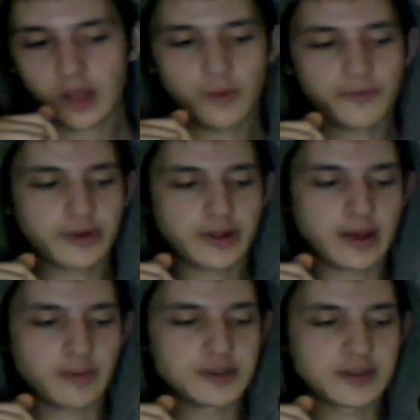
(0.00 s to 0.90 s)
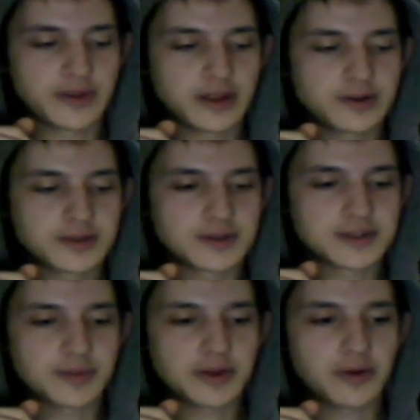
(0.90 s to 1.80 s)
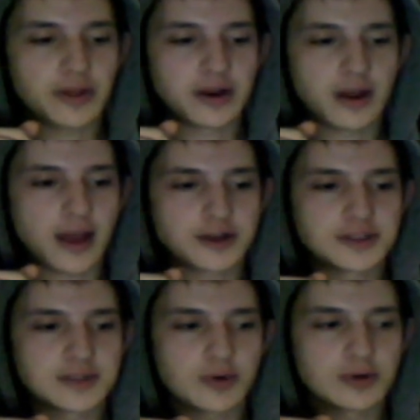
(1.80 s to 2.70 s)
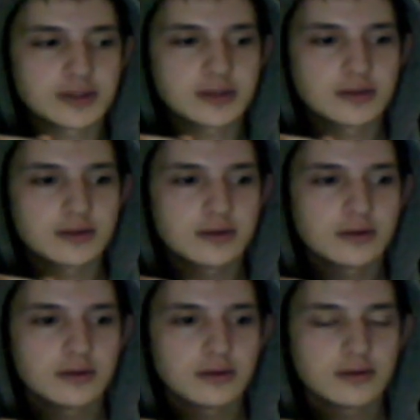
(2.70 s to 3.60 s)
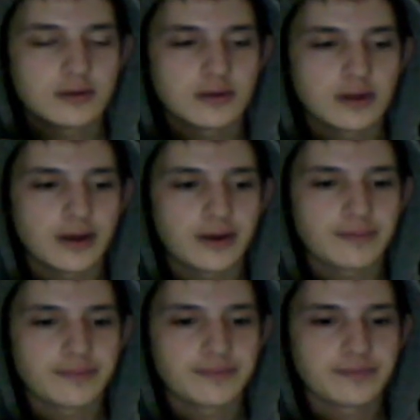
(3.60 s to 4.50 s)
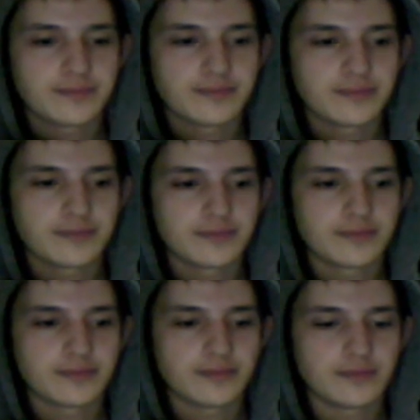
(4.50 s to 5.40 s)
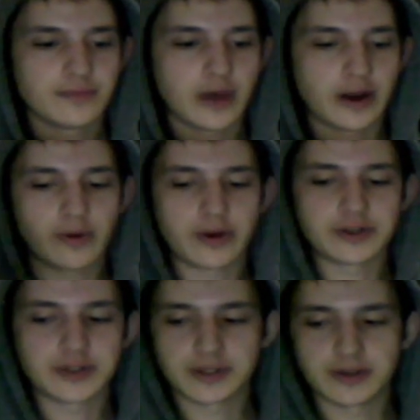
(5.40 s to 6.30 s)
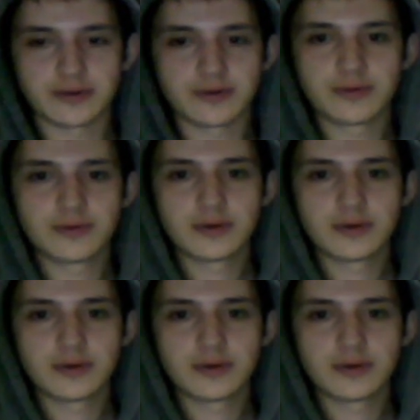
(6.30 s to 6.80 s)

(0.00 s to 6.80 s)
hopefully like music videos or something related to action sports. I don't want to just do